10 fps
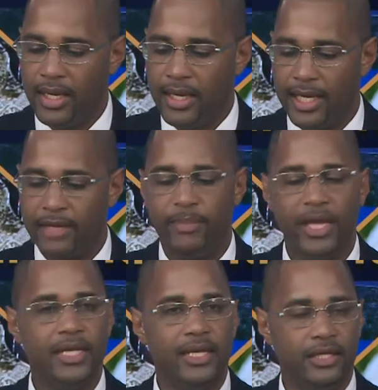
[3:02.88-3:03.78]
Like
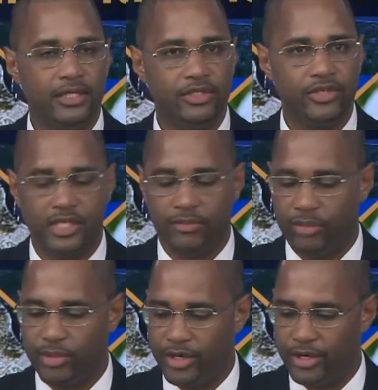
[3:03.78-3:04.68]
many industries in
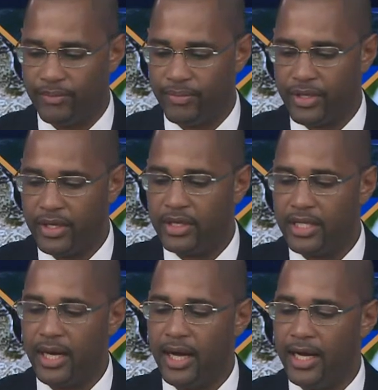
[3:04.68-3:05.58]
Bermuda,
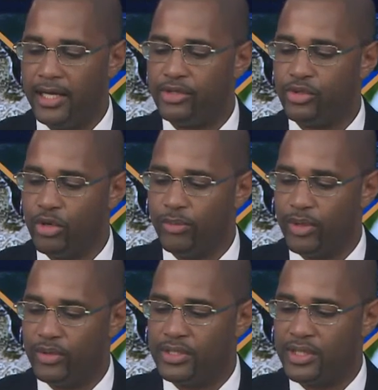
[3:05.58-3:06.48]
the island tour
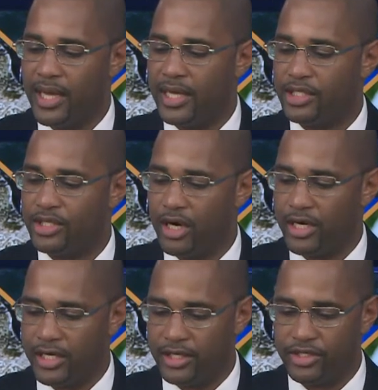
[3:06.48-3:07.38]
boats and
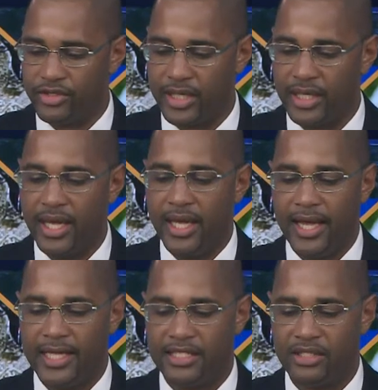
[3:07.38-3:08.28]
charter industry
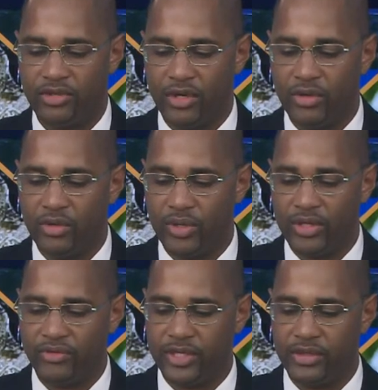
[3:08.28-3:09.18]
has struggled
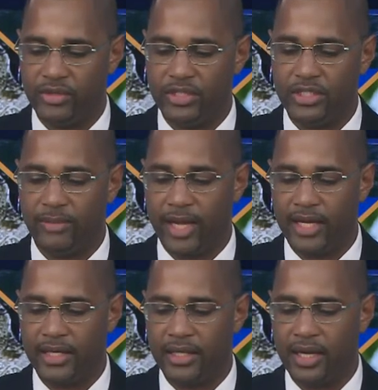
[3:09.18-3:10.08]
with reduced
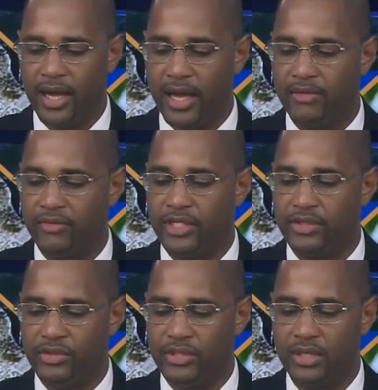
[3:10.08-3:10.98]
demand and
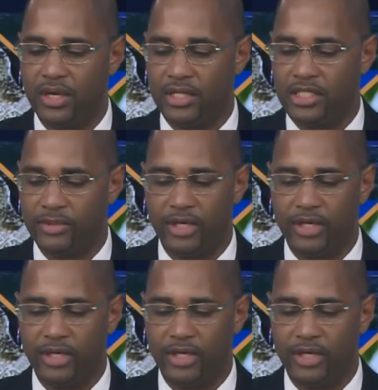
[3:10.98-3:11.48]
reduced customers.